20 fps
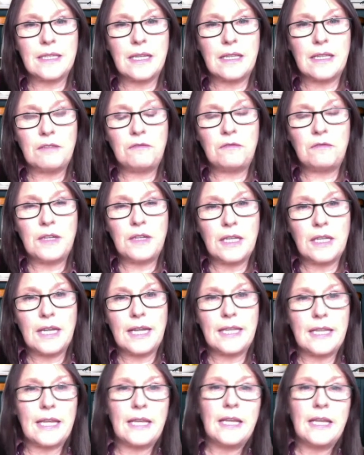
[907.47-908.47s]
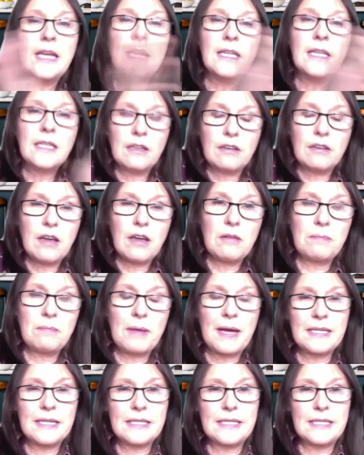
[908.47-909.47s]
and they feel like they're going
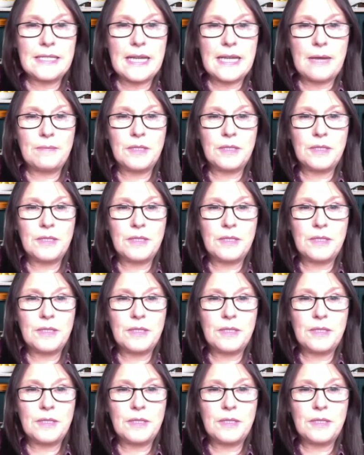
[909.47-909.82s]
back a step.